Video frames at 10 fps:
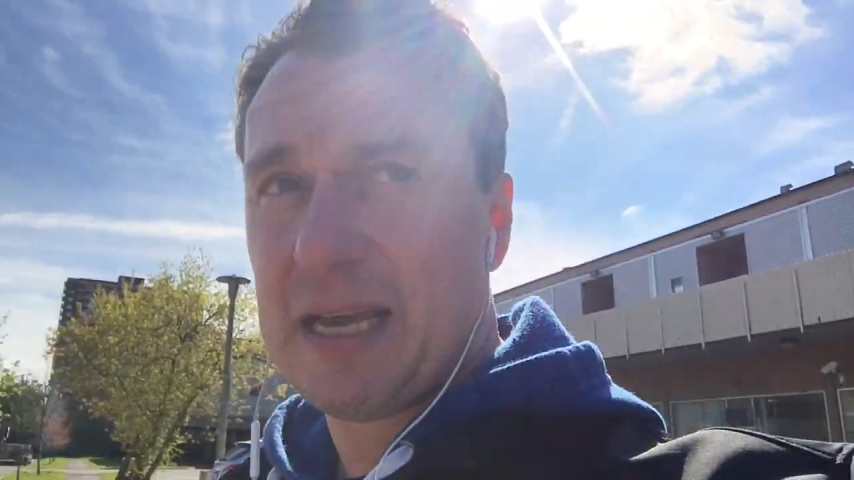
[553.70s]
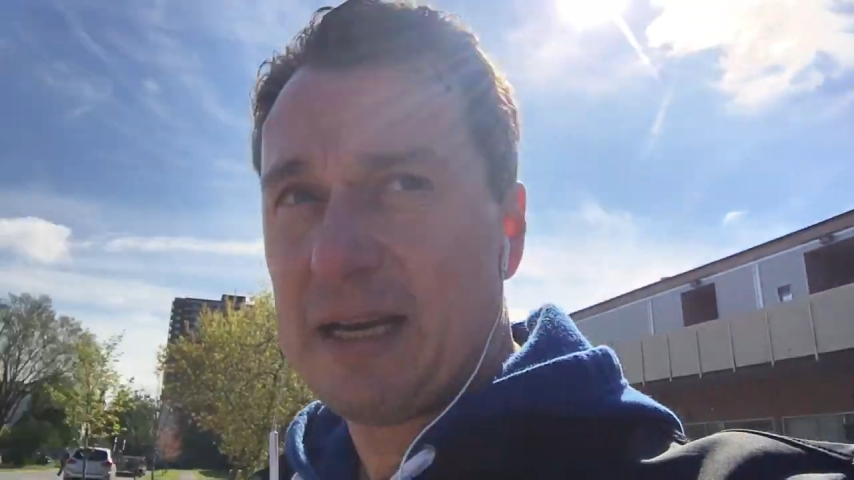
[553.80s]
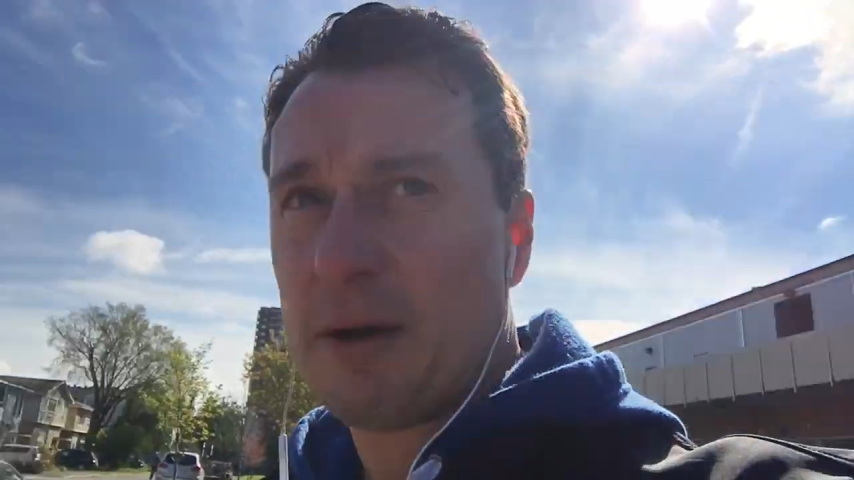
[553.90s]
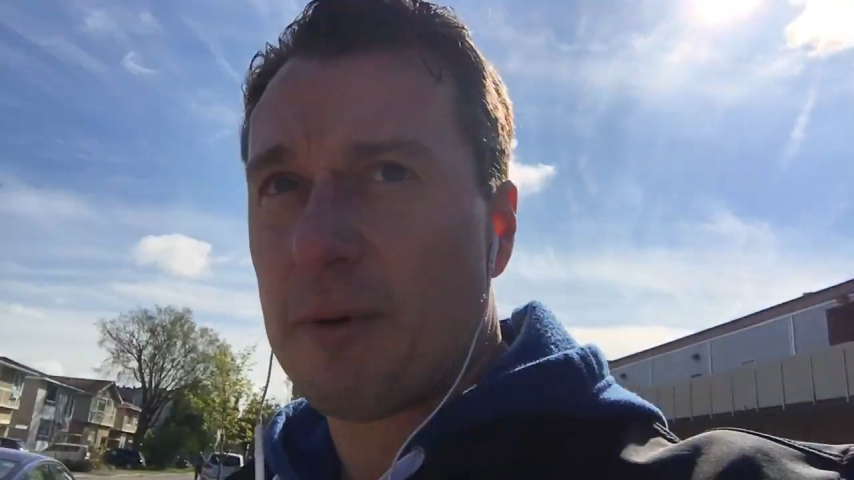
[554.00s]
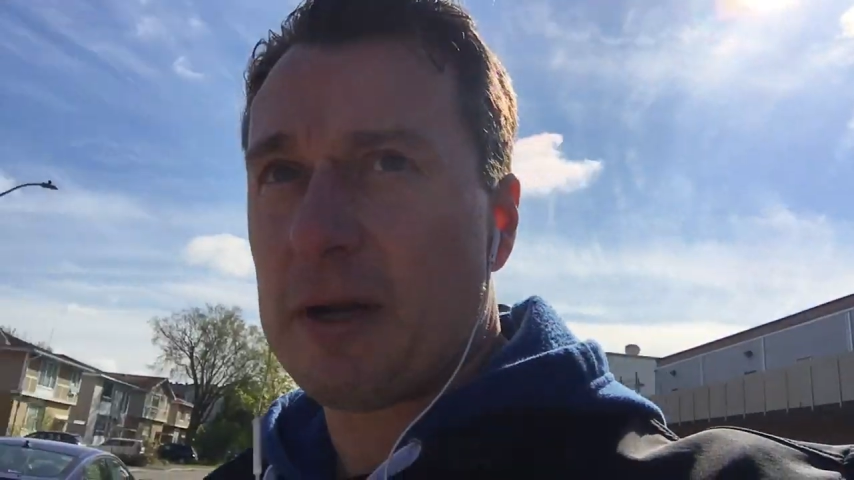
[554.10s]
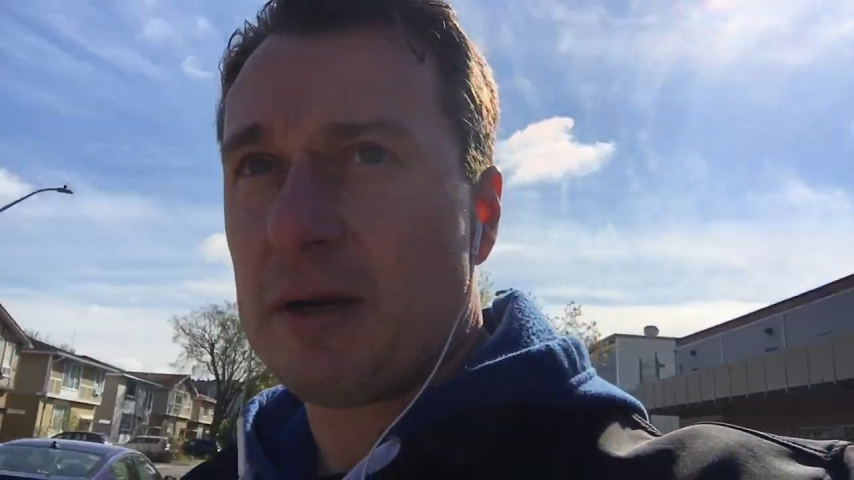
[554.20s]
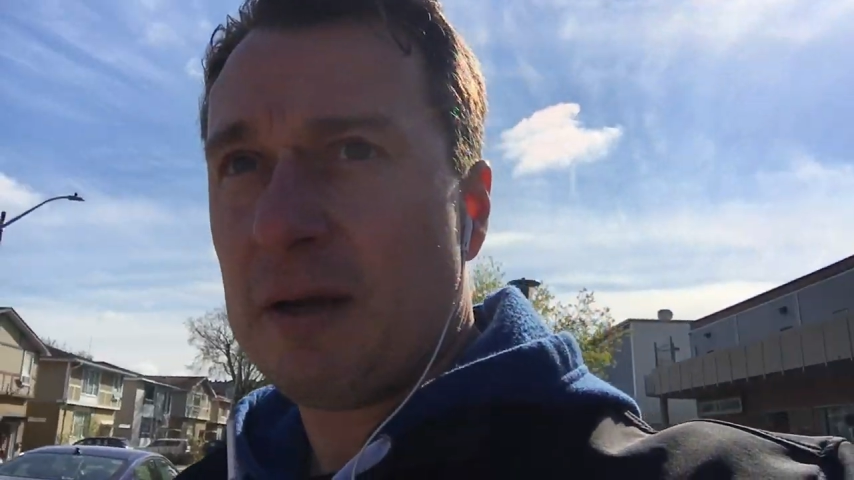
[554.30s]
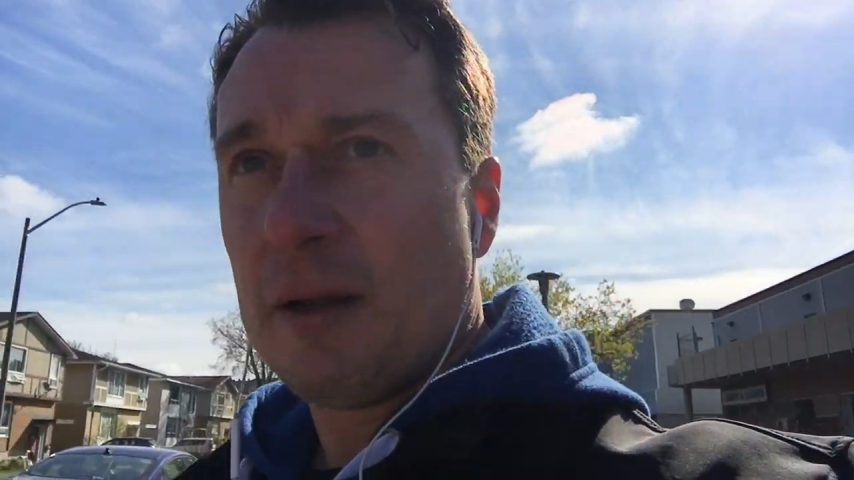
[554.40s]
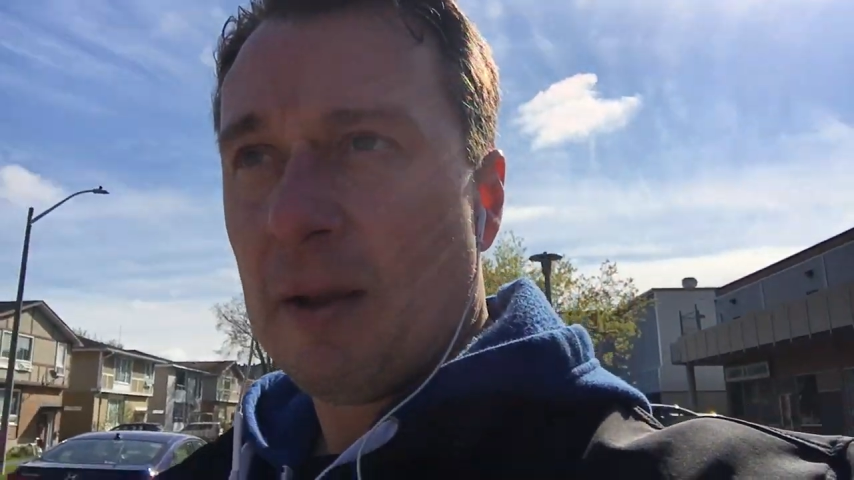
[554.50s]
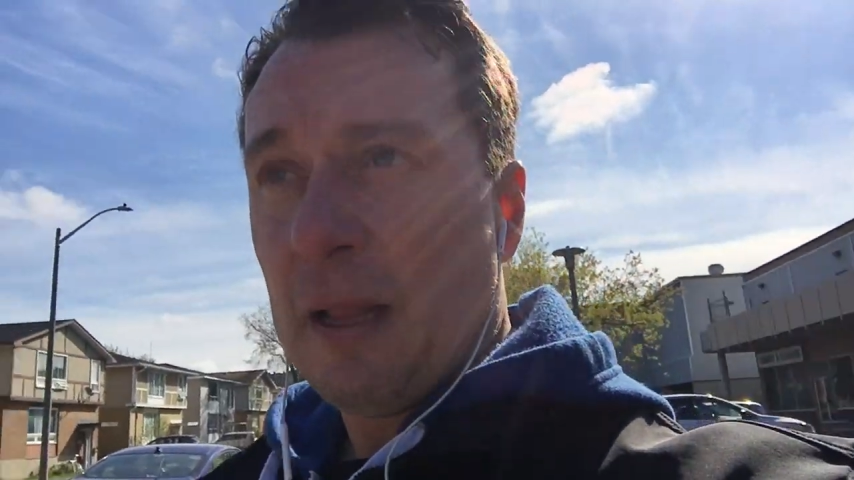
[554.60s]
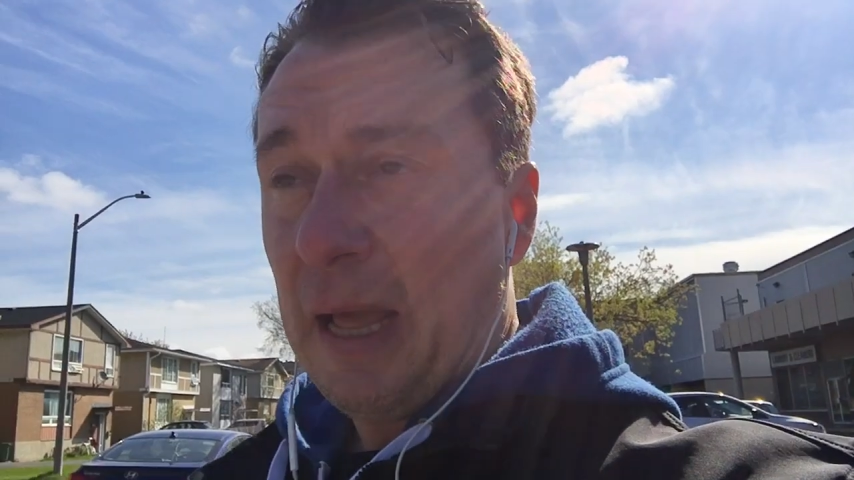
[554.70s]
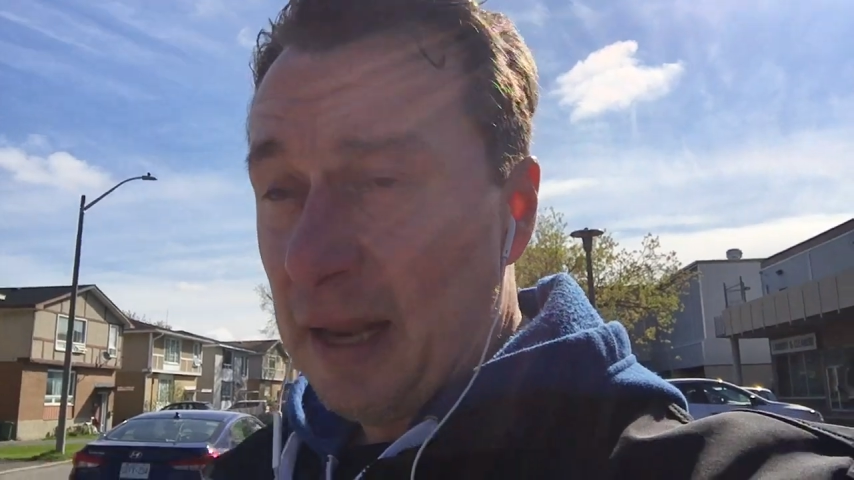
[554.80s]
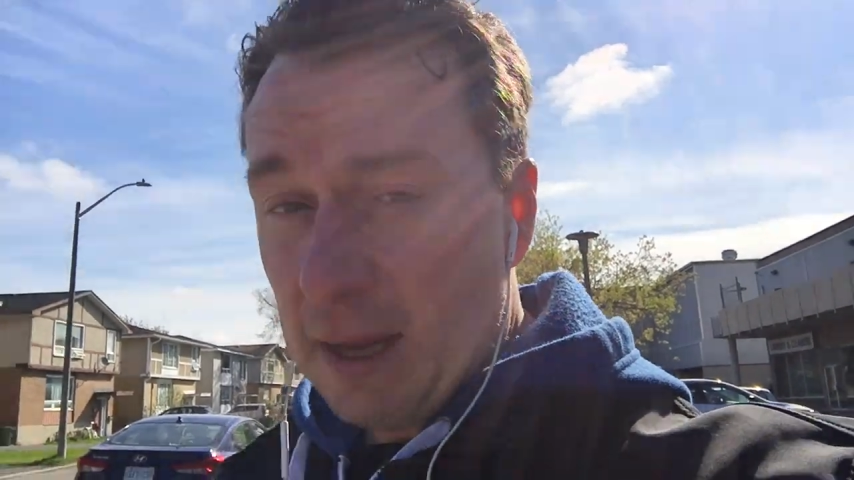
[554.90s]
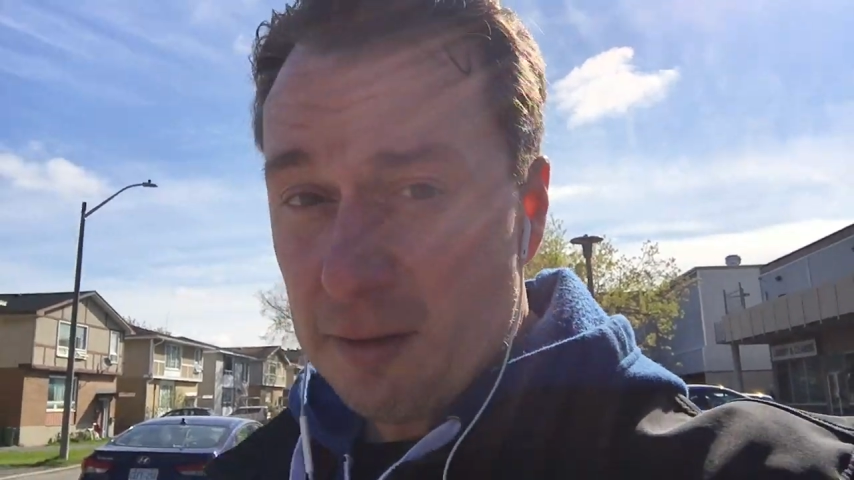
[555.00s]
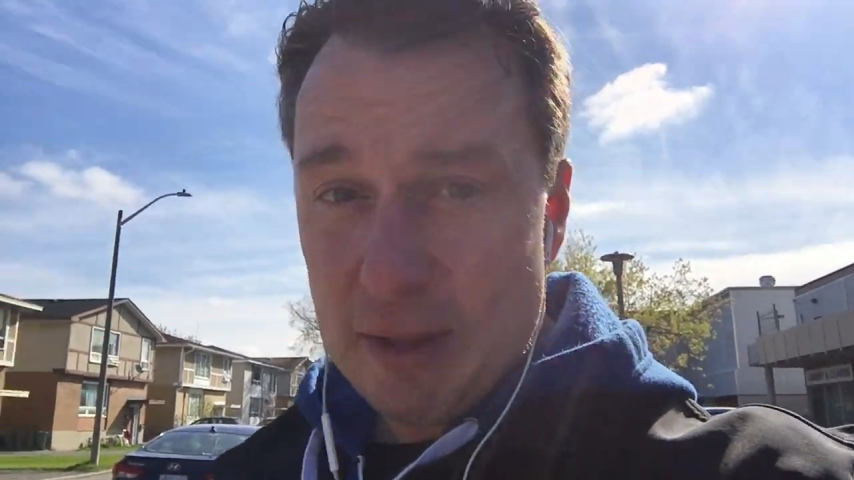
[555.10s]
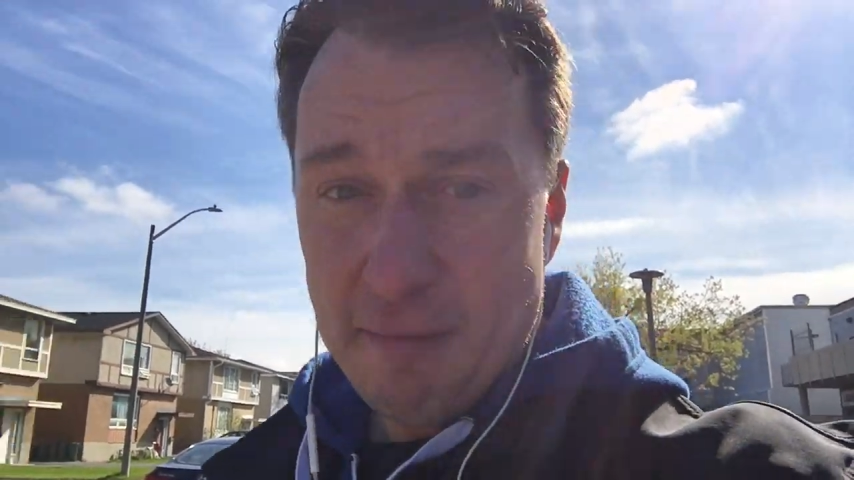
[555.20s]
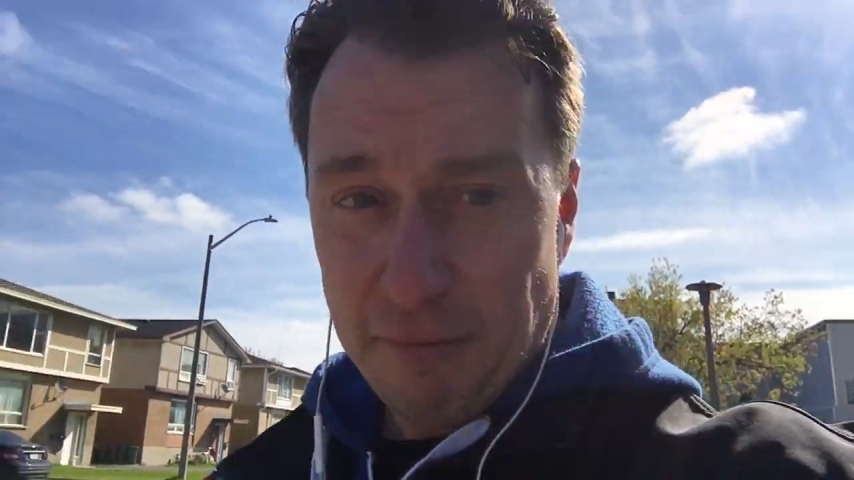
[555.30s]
anyone. And I do that